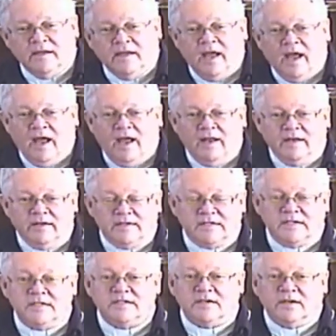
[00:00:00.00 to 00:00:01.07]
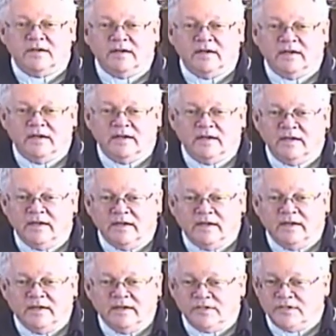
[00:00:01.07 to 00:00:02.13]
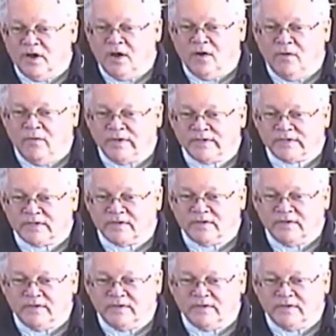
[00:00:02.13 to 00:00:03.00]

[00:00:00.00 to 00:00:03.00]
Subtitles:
and sister. She always